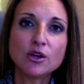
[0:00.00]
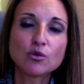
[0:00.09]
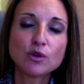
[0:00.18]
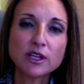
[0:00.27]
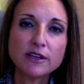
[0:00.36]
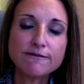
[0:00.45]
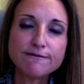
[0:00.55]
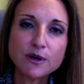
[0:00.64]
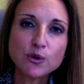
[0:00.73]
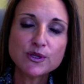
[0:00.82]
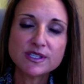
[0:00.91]
really
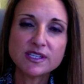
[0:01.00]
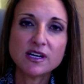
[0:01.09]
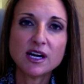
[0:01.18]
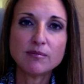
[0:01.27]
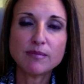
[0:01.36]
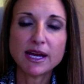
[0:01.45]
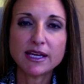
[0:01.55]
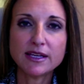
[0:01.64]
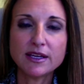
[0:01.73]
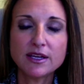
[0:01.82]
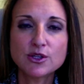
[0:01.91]
focusing on
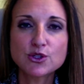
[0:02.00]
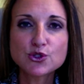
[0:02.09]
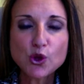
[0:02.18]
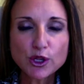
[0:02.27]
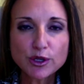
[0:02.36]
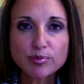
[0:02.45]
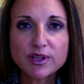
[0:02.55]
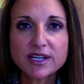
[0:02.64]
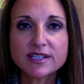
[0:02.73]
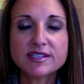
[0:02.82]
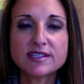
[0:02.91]
my solar
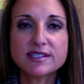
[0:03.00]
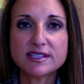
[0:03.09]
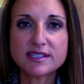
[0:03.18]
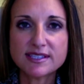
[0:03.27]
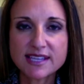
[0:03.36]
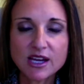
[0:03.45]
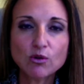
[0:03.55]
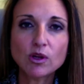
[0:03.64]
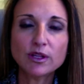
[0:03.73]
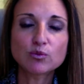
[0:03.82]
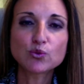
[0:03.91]
plexus and
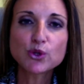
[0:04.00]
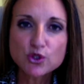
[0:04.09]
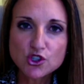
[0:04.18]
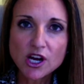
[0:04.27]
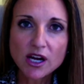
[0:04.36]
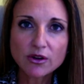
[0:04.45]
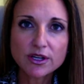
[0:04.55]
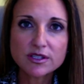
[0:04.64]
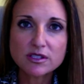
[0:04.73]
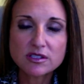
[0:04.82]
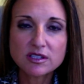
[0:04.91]
sacral and root
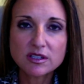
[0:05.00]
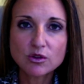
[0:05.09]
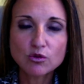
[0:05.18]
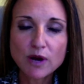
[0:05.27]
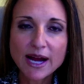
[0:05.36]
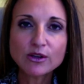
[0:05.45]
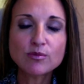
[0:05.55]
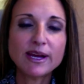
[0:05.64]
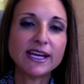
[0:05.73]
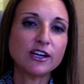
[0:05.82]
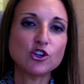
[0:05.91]
chakras to ground my
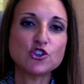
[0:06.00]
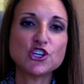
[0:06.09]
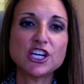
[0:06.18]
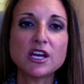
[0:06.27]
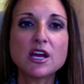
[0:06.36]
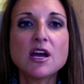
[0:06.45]
energy.